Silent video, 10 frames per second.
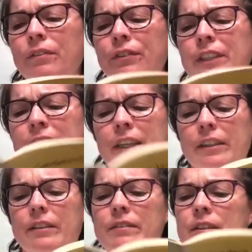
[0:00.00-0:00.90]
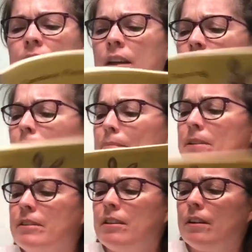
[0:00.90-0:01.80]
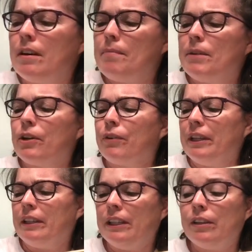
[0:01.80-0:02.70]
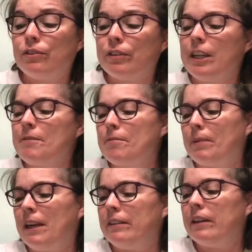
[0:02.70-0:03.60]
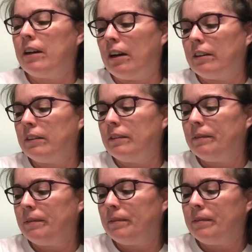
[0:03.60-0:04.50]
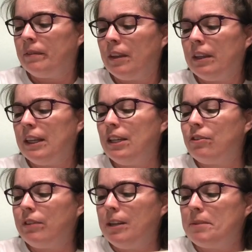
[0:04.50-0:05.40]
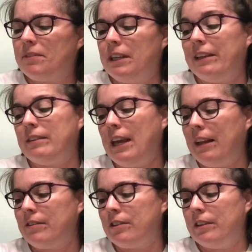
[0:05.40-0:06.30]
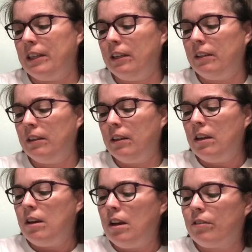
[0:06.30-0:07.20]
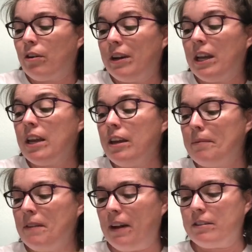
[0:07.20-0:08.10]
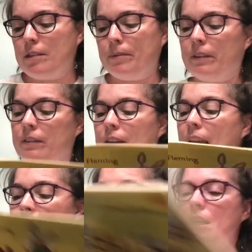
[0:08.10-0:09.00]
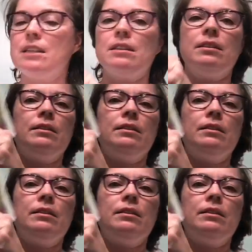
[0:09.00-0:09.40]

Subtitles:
For years, Mr. McGreely dreamed of planting a garden. He dreamed of getting his hands dirty, of growing yummy vegetables, and